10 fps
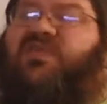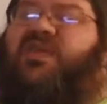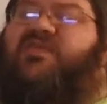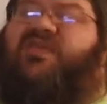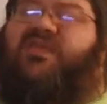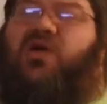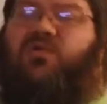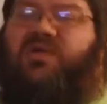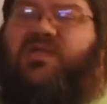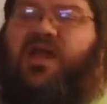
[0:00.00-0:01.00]
to say
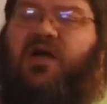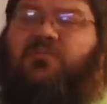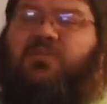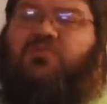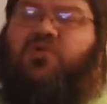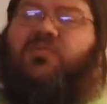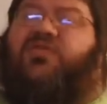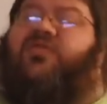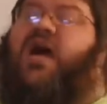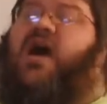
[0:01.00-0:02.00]
slower style, but more
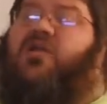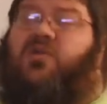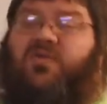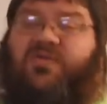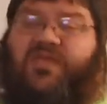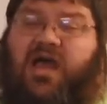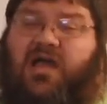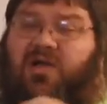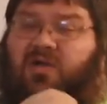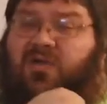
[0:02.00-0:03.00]
methodical
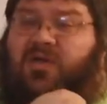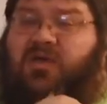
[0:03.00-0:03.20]
style